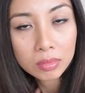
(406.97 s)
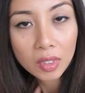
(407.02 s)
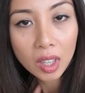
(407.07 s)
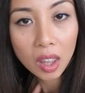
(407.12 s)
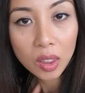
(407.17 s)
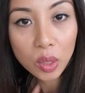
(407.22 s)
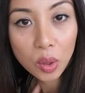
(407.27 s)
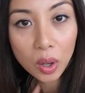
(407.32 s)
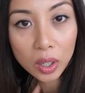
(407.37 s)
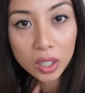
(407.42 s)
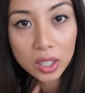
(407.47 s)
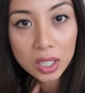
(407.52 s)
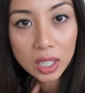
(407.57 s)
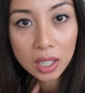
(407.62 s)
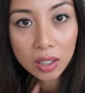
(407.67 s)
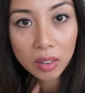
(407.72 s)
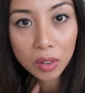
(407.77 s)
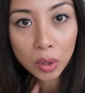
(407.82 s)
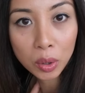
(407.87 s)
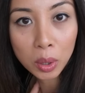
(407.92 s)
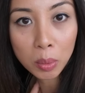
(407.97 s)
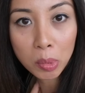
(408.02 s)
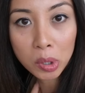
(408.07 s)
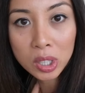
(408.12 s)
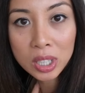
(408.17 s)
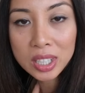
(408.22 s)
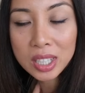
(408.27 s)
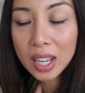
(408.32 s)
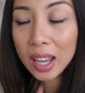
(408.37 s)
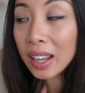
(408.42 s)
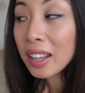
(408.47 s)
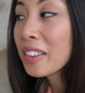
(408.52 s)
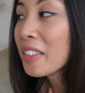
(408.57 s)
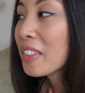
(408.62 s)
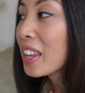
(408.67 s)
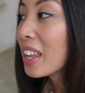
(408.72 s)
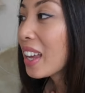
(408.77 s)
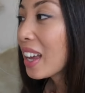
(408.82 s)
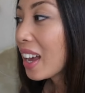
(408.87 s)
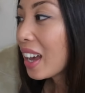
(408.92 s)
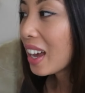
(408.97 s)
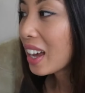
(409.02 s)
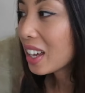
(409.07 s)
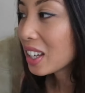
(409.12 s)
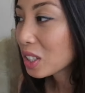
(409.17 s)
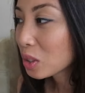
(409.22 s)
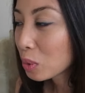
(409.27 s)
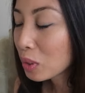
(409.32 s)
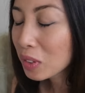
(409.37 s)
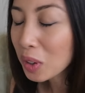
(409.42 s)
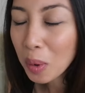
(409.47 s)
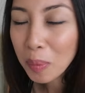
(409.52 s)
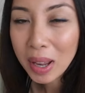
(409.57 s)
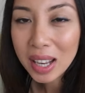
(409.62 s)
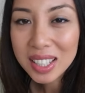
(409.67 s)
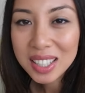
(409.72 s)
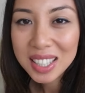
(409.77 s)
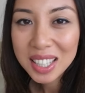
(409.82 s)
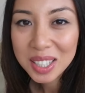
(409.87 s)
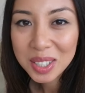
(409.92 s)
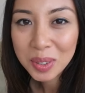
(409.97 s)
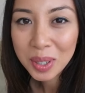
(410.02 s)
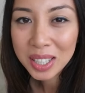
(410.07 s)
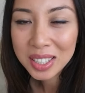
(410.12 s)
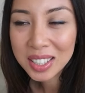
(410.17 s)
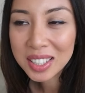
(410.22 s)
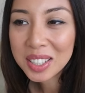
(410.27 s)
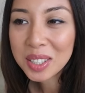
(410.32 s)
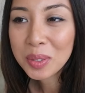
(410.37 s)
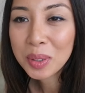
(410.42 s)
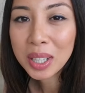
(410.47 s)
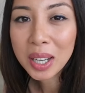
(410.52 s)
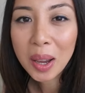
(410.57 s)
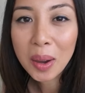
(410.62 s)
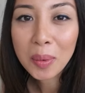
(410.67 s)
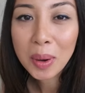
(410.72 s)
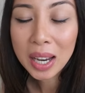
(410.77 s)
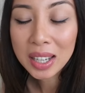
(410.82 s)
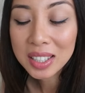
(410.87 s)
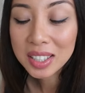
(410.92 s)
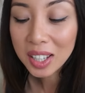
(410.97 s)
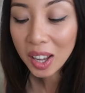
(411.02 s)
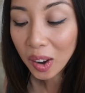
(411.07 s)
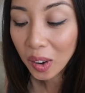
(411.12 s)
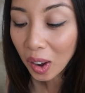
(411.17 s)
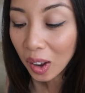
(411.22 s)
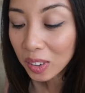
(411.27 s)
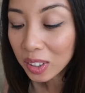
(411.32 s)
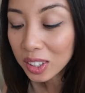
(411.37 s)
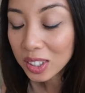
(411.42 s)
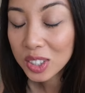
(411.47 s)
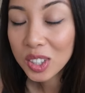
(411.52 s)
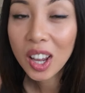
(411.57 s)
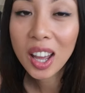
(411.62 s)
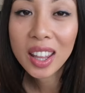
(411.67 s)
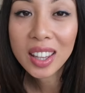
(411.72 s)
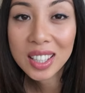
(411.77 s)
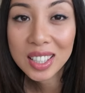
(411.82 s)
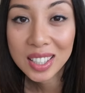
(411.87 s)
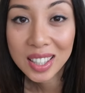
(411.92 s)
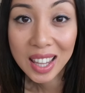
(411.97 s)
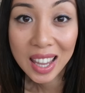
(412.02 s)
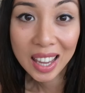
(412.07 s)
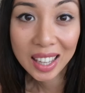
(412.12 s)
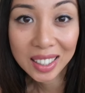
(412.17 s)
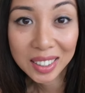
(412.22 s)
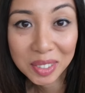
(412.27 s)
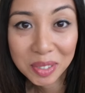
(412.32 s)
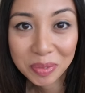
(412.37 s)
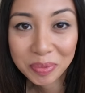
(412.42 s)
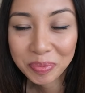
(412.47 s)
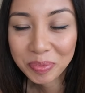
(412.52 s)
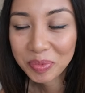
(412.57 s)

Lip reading: I thought I could hear her on the monitor. We've got about 6 weeks until we go away. So I'm going to try this thing